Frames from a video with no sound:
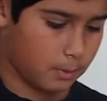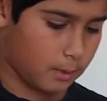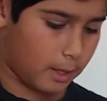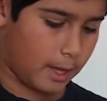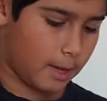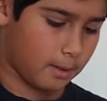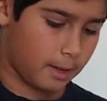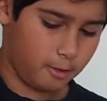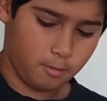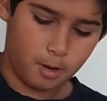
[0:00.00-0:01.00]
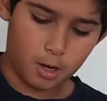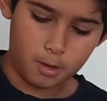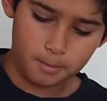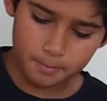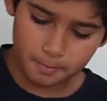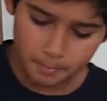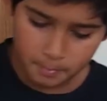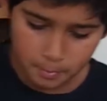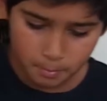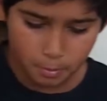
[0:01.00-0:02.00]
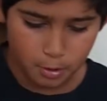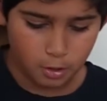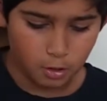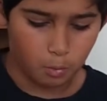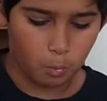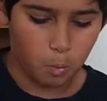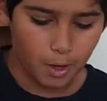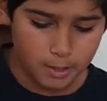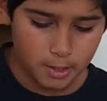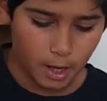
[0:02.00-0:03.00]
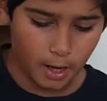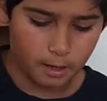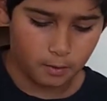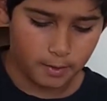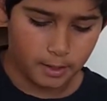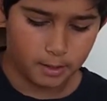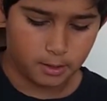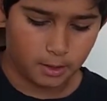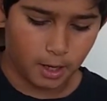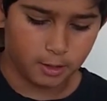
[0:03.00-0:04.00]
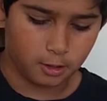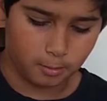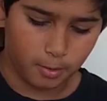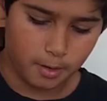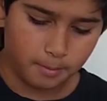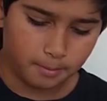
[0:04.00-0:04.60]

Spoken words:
Again, getting your butter, putting it on one side of each slice of the bread.